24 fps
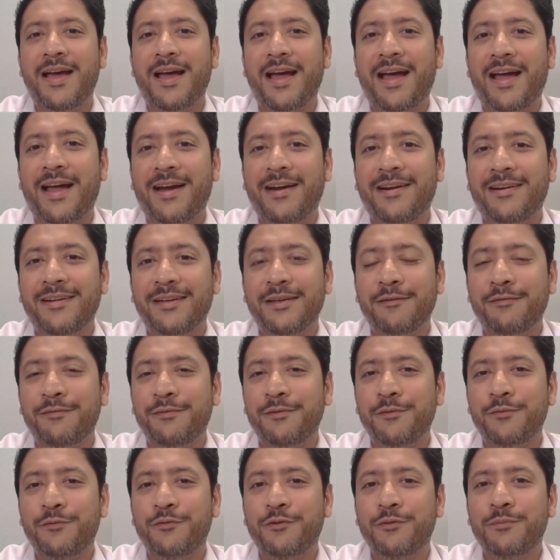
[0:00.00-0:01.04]
And if
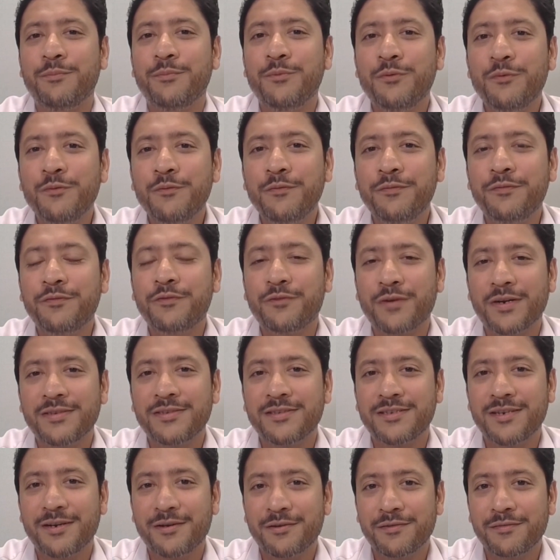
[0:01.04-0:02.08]
you remove
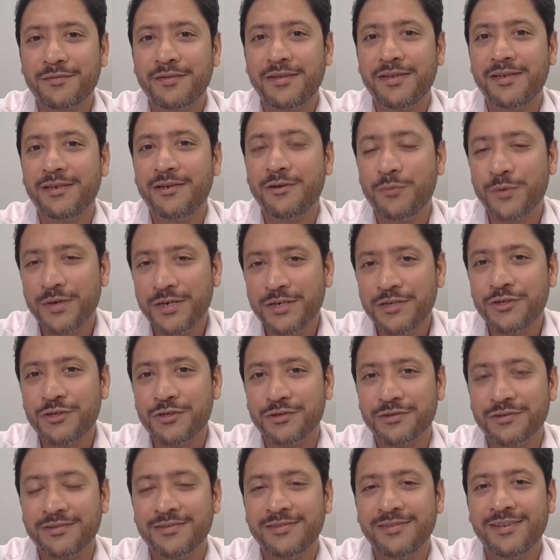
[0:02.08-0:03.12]
trust out of the
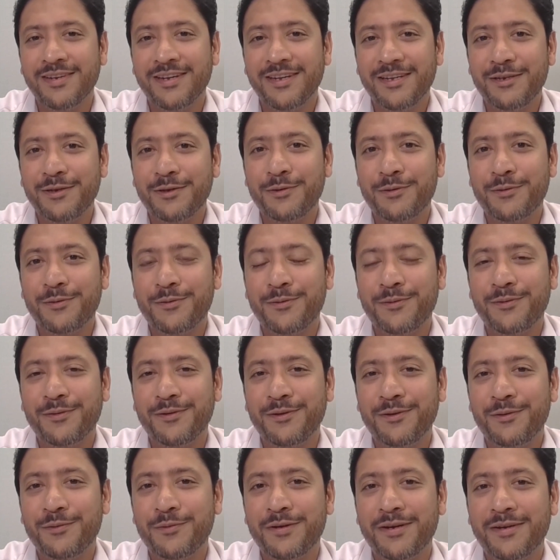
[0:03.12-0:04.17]
equation,
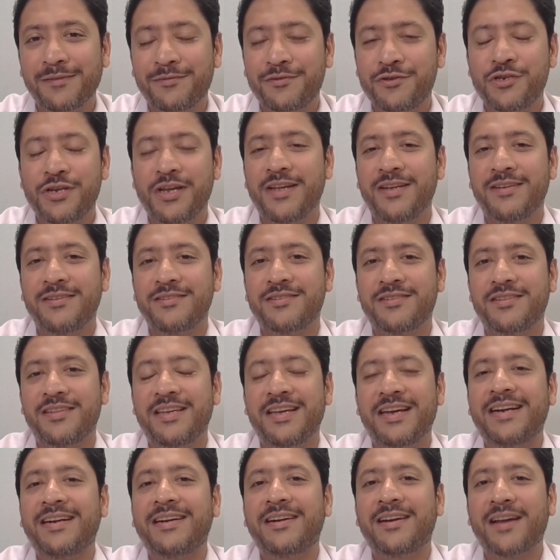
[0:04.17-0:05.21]
you have changed
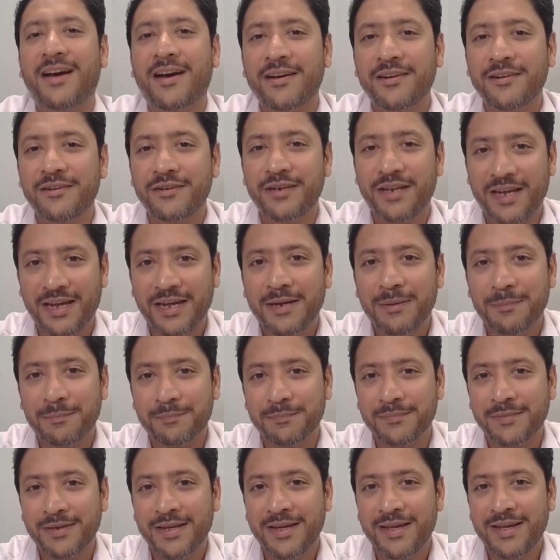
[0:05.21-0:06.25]
the entire
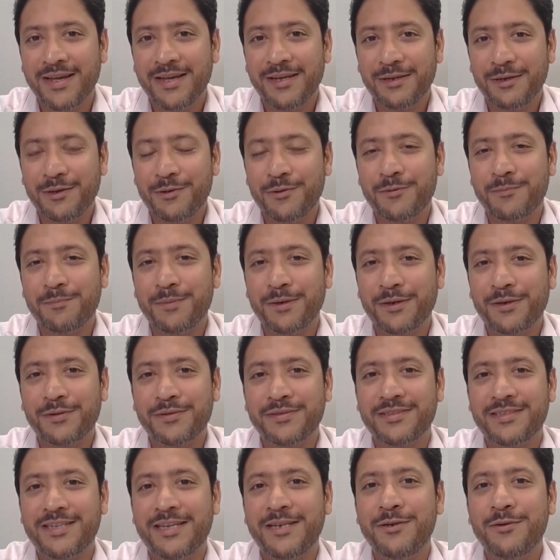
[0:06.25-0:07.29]
game,
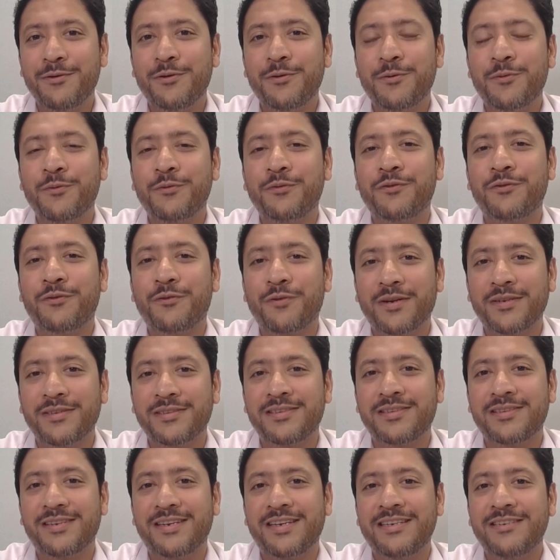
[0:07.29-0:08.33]
because then you don't
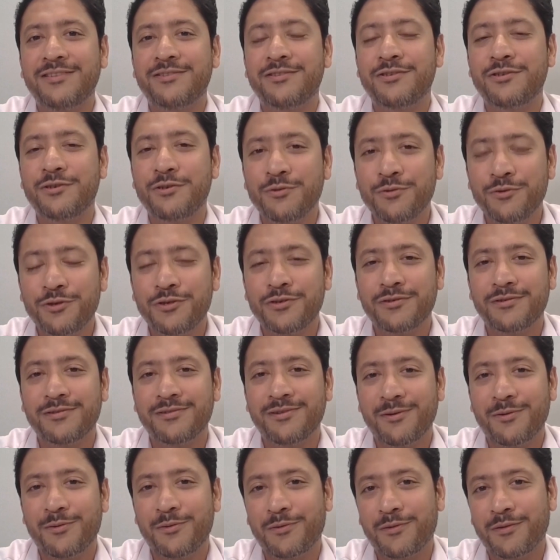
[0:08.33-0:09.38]
trust an institution
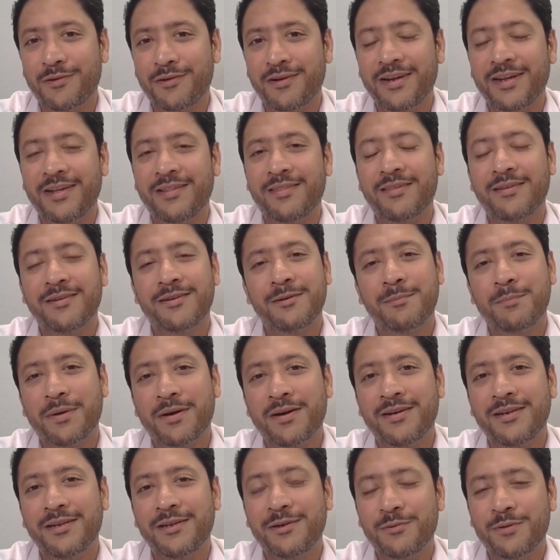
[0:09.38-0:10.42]
or a third
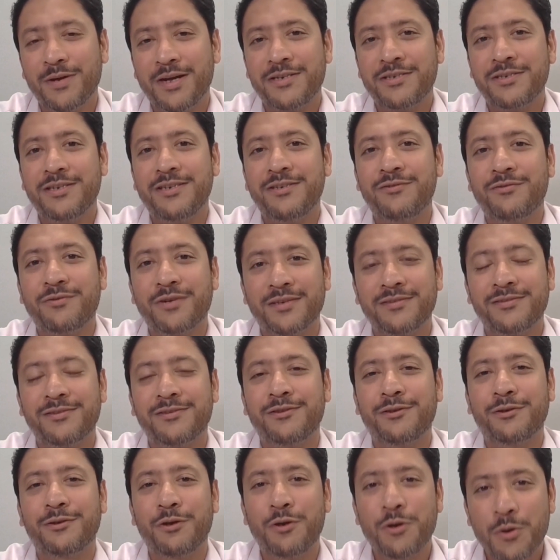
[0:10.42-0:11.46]
party. You actually trust
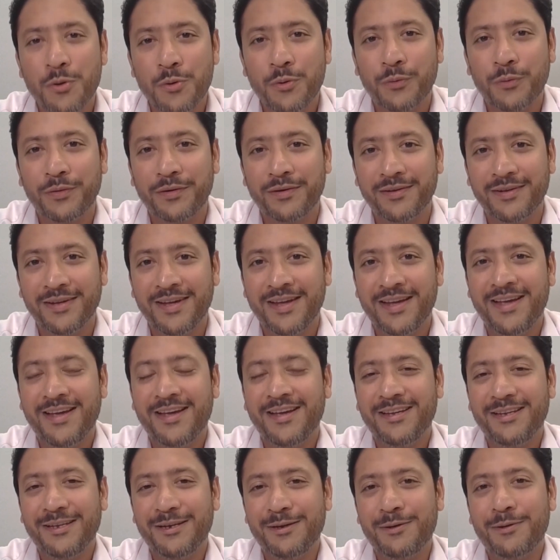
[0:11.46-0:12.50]
the code.
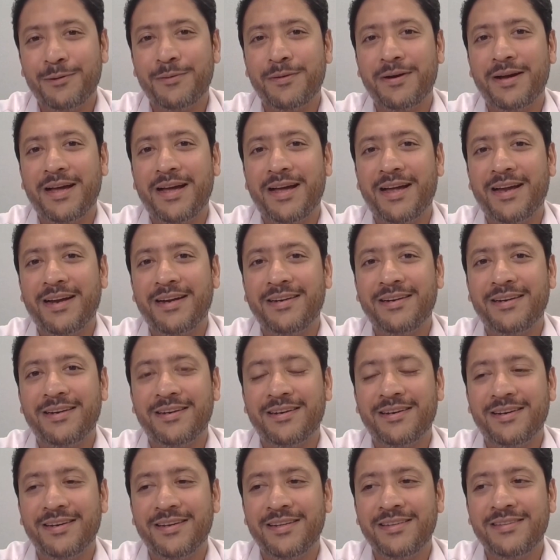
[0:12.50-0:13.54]
and
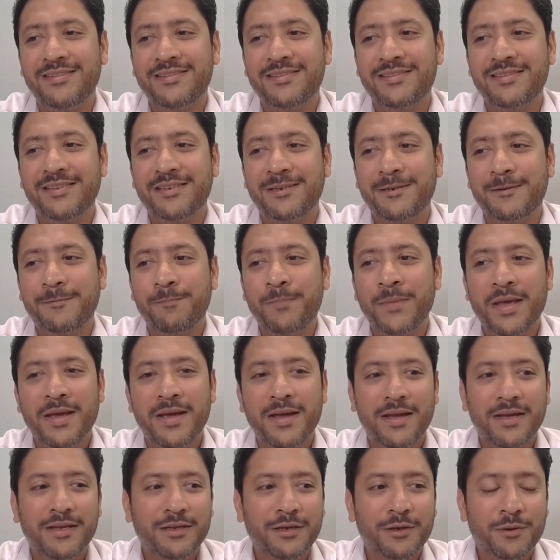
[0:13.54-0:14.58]
it's,
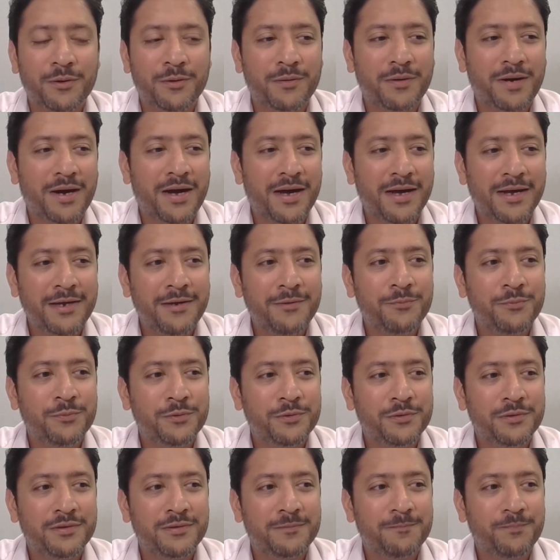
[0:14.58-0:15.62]
I
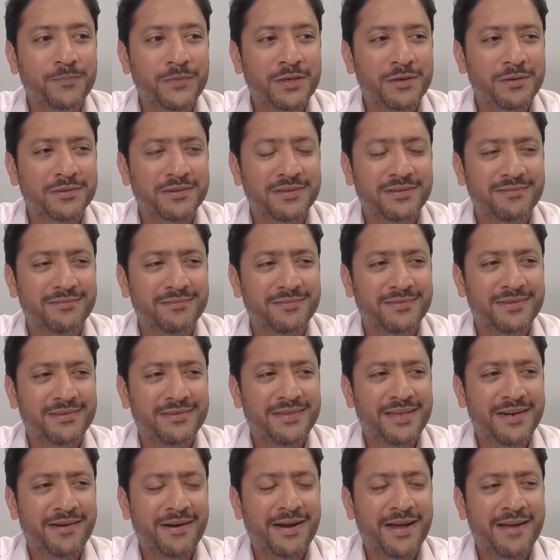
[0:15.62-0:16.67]
would,
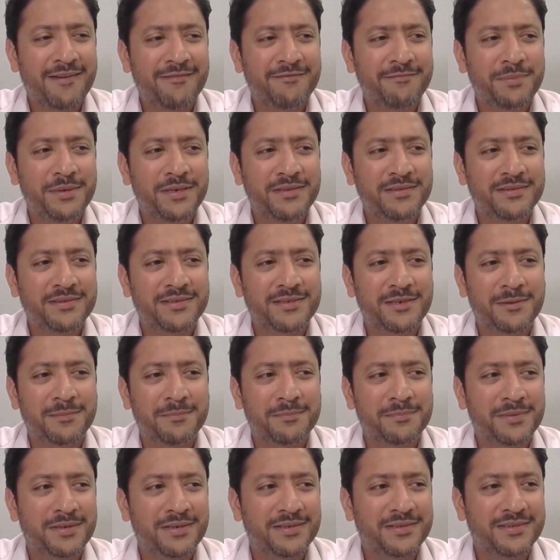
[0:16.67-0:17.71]
there have been
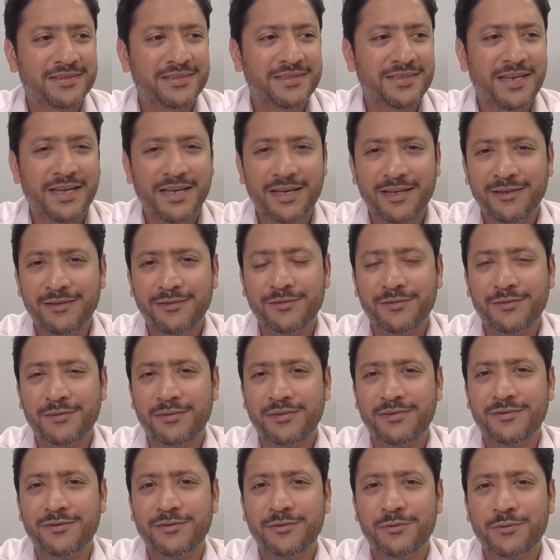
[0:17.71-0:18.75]
some sayings
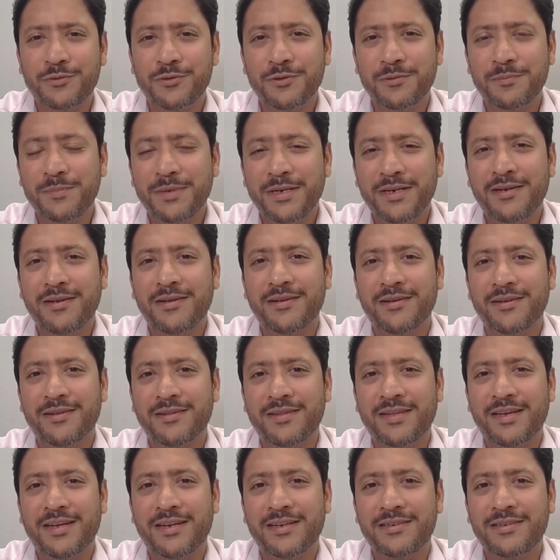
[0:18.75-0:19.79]
on social media
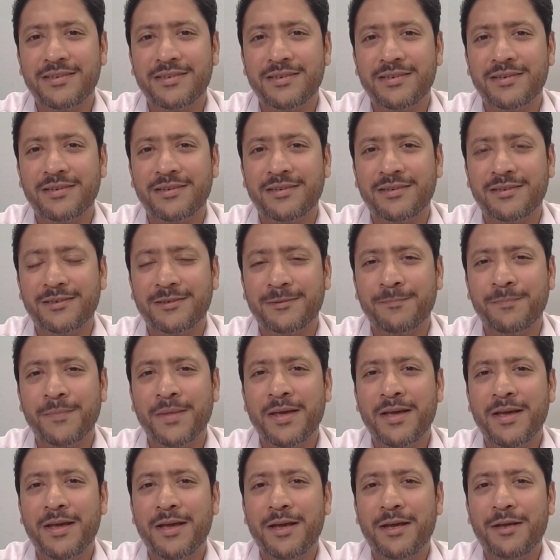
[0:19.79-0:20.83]
that,
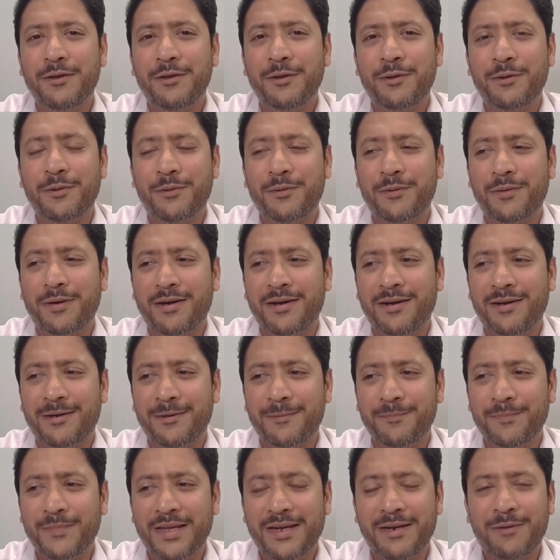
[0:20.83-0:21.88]

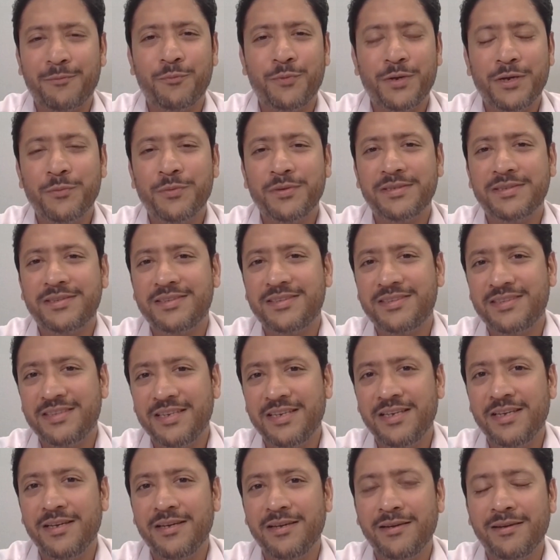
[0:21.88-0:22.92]
that we will
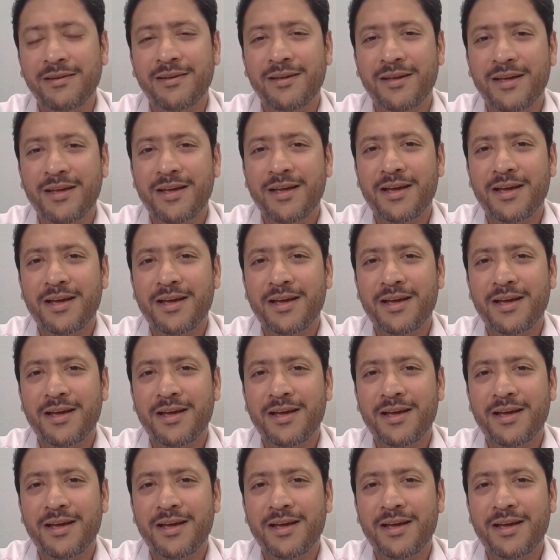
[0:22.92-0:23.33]
see